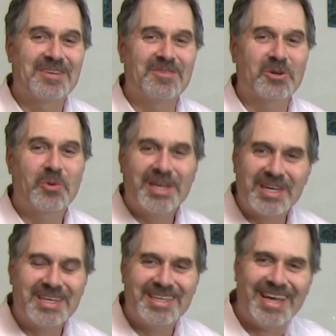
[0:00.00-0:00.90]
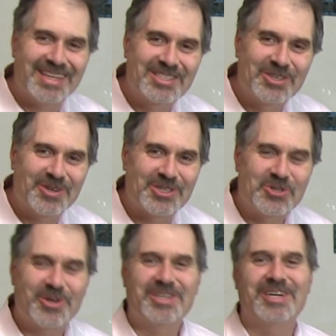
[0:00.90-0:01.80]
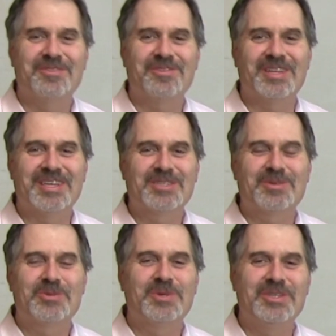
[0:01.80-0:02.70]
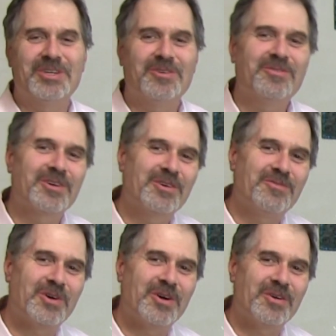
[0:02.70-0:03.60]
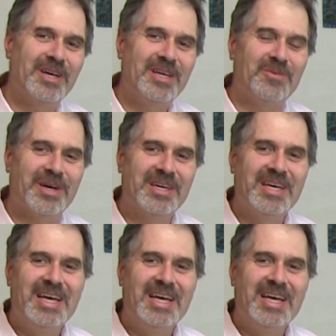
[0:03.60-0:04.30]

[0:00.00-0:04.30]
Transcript: of a quick answer, a shortcut for this, which wouldn't go very far anyway,